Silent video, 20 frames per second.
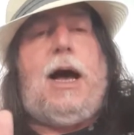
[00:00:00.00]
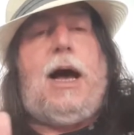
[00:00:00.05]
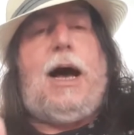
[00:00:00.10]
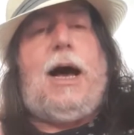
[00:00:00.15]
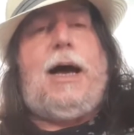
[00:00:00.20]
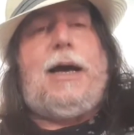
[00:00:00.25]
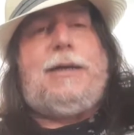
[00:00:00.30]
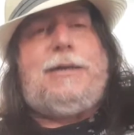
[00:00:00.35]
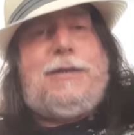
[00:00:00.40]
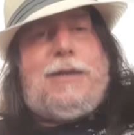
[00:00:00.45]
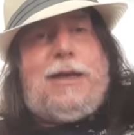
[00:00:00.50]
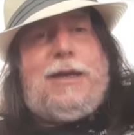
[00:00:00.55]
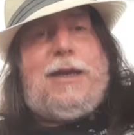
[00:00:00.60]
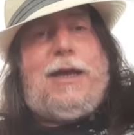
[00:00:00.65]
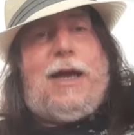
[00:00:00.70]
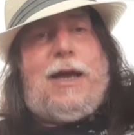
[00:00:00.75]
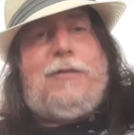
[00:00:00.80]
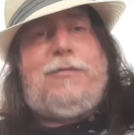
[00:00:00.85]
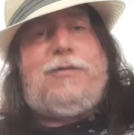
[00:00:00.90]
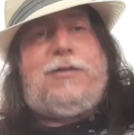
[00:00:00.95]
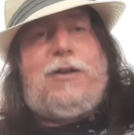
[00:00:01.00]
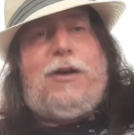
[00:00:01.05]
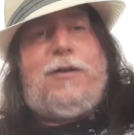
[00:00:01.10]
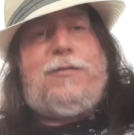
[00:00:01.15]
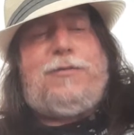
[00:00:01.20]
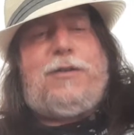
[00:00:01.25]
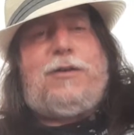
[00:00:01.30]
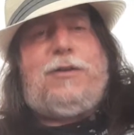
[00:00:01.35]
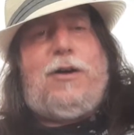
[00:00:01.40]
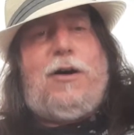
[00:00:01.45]
I did have
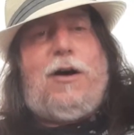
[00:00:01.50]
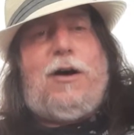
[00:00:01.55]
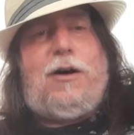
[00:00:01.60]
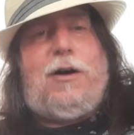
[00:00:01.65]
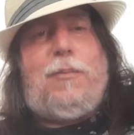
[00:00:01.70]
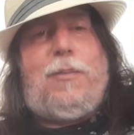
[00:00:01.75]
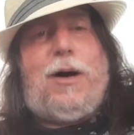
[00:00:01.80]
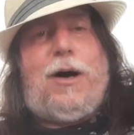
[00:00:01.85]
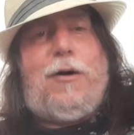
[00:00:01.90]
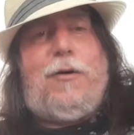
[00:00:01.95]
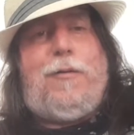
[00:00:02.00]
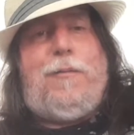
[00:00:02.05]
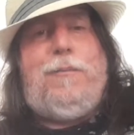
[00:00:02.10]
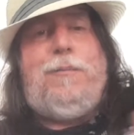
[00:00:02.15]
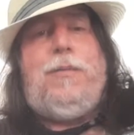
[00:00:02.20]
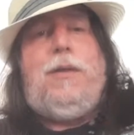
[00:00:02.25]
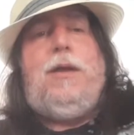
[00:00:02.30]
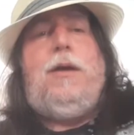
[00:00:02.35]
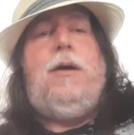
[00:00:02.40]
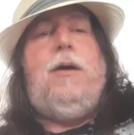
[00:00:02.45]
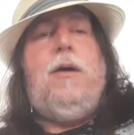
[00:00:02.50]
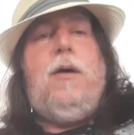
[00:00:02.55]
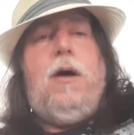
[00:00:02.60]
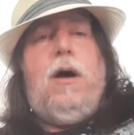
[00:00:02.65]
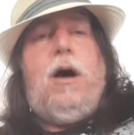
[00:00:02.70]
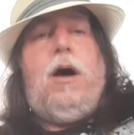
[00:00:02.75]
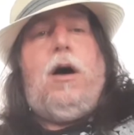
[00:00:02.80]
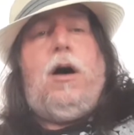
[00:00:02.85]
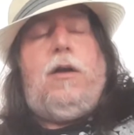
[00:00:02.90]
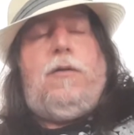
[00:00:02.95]
stuff to talk about.
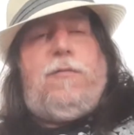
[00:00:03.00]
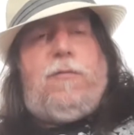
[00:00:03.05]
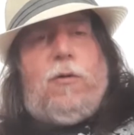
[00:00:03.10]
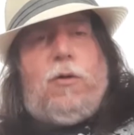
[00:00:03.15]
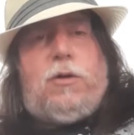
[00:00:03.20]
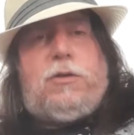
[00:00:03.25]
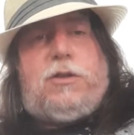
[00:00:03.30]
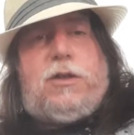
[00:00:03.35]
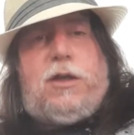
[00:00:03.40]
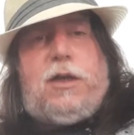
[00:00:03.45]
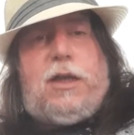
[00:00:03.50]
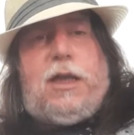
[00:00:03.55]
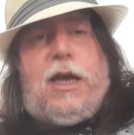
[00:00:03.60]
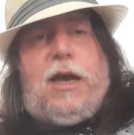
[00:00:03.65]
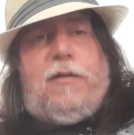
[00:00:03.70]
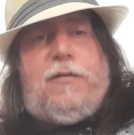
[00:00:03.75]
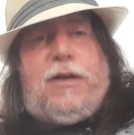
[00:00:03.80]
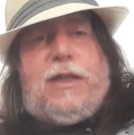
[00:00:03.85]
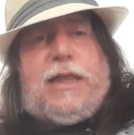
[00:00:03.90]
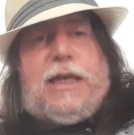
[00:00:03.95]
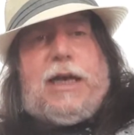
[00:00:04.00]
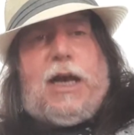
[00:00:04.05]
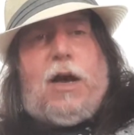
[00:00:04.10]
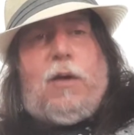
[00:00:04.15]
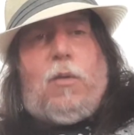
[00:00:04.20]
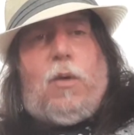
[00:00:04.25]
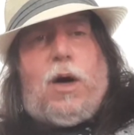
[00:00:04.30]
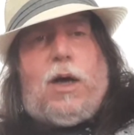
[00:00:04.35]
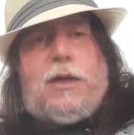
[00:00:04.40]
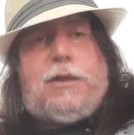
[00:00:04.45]
Unfortunately, everything I
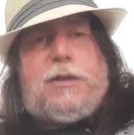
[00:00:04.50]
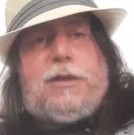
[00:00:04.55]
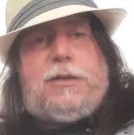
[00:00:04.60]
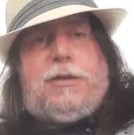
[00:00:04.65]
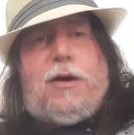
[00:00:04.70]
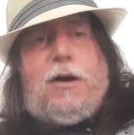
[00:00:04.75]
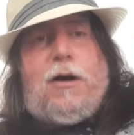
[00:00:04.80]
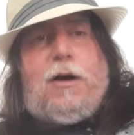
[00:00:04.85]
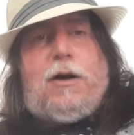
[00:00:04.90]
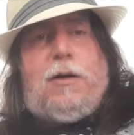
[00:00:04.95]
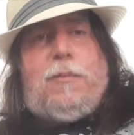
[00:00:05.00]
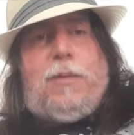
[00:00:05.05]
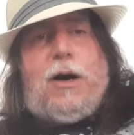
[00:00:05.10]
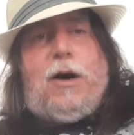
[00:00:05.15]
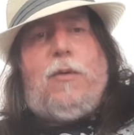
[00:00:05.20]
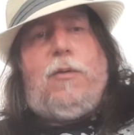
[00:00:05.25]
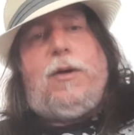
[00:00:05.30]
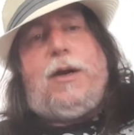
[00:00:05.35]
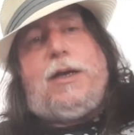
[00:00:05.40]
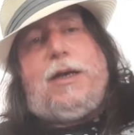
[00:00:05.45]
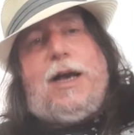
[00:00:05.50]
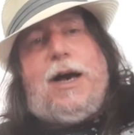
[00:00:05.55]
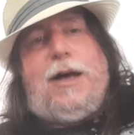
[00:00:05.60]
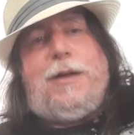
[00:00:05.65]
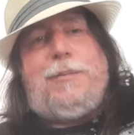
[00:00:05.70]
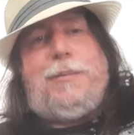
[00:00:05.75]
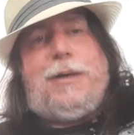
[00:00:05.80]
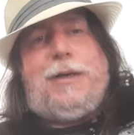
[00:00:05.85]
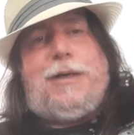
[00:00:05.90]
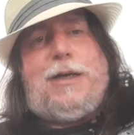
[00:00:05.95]
wanted to talk about would have
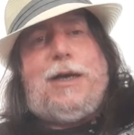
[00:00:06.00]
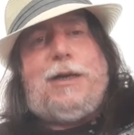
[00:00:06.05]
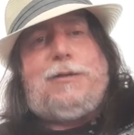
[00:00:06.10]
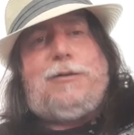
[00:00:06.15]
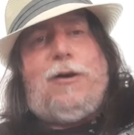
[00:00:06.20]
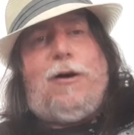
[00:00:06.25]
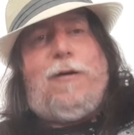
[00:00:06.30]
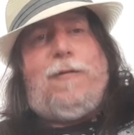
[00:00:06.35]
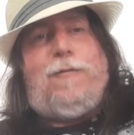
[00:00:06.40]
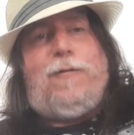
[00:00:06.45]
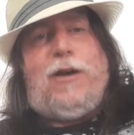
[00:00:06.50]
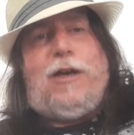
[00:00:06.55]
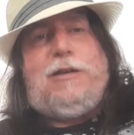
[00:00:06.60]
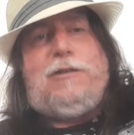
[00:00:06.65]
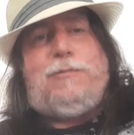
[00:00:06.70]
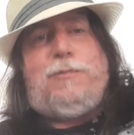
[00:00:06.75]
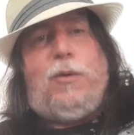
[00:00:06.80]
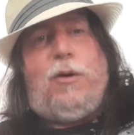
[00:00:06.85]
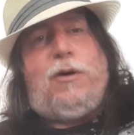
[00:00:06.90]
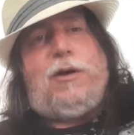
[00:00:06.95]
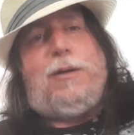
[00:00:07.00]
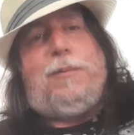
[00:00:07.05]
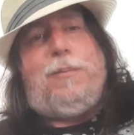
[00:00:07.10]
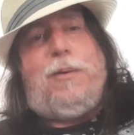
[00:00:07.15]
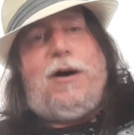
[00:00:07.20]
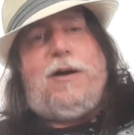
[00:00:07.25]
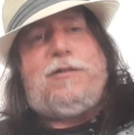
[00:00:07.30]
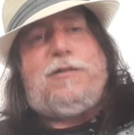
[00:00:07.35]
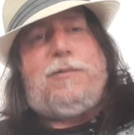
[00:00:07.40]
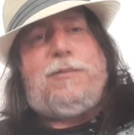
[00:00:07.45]
gotten me kicked off Facebook and
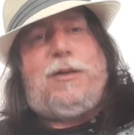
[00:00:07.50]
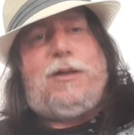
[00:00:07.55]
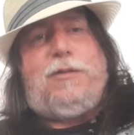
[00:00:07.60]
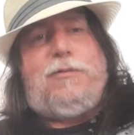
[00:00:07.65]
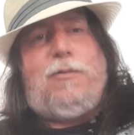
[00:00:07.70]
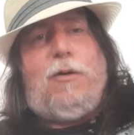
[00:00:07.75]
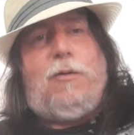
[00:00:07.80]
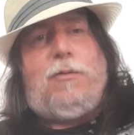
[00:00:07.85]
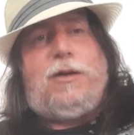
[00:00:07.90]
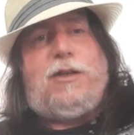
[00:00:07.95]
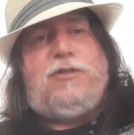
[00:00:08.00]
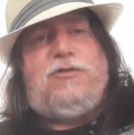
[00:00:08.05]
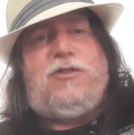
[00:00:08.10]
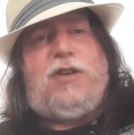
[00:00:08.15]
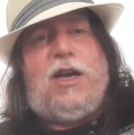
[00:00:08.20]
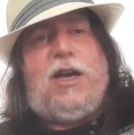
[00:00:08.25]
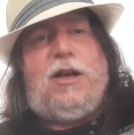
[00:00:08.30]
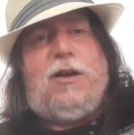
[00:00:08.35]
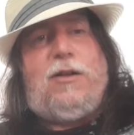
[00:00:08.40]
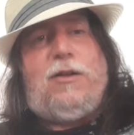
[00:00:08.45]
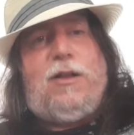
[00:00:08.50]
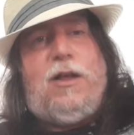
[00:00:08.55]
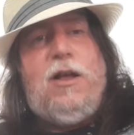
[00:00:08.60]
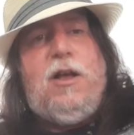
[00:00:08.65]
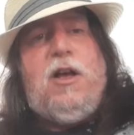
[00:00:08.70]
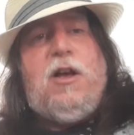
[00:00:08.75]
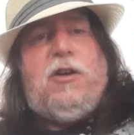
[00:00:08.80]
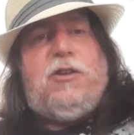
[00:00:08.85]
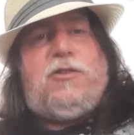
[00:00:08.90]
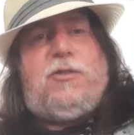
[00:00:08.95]
possibly thrown in jail,
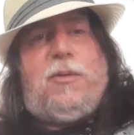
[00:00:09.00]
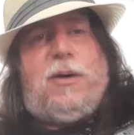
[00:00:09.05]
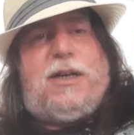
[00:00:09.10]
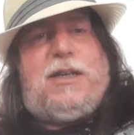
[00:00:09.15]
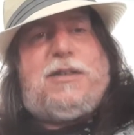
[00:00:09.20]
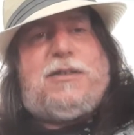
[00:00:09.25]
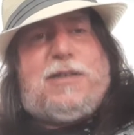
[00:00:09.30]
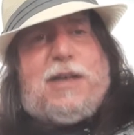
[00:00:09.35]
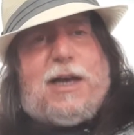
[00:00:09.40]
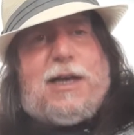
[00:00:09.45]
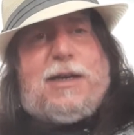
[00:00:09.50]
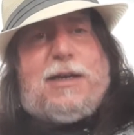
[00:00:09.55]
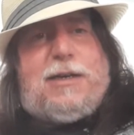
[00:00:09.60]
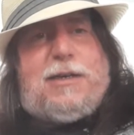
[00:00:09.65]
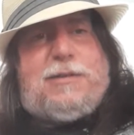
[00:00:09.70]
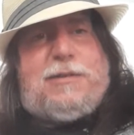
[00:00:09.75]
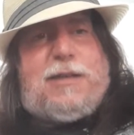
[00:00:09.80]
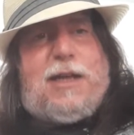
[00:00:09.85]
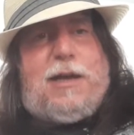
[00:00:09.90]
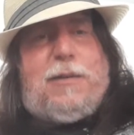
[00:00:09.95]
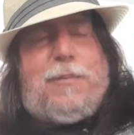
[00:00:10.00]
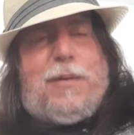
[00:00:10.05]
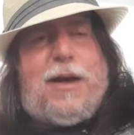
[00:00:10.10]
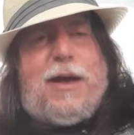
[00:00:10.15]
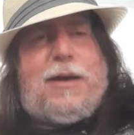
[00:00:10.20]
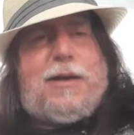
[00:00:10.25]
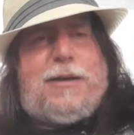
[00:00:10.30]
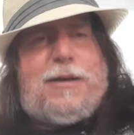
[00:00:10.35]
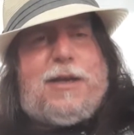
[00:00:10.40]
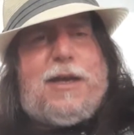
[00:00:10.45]
so I decided to stay
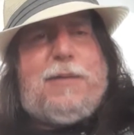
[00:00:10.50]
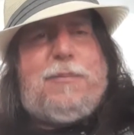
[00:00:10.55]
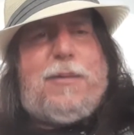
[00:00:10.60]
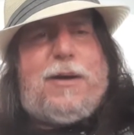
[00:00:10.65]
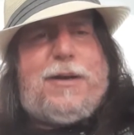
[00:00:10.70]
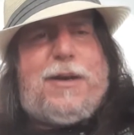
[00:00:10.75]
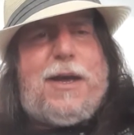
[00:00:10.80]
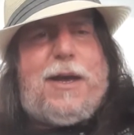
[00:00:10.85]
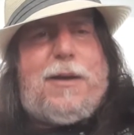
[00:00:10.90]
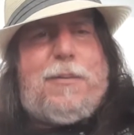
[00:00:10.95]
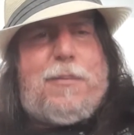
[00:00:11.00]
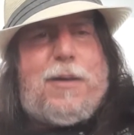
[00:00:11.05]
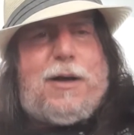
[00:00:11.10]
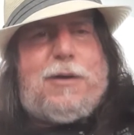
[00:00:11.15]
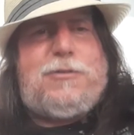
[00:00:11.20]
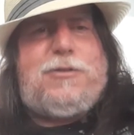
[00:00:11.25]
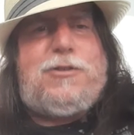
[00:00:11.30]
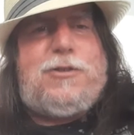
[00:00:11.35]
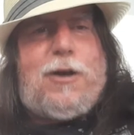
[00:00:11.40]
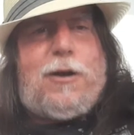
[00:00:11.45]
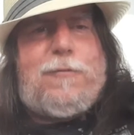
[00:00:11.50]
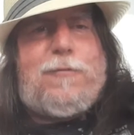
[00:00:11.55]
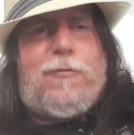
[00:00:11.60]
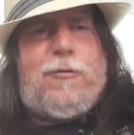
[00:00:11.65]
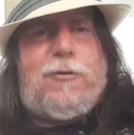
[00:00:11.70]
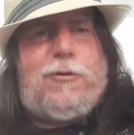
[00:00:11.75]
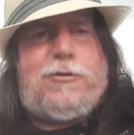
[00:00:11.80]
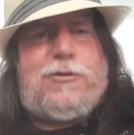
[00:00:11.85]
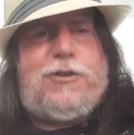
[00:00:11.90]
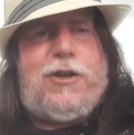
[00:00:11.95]
back and keep my damn mouth shut
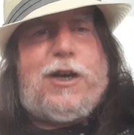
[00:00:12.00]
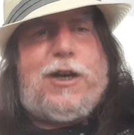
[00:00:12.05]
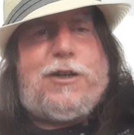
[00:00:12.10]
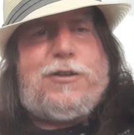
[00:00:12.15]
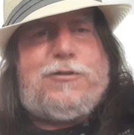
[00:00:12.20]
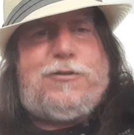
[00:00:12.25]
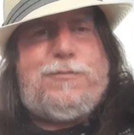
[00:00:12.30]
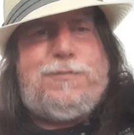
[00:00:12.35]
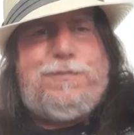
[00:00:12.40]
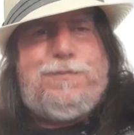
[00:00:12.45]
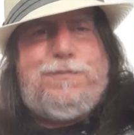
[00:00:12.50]
for a change.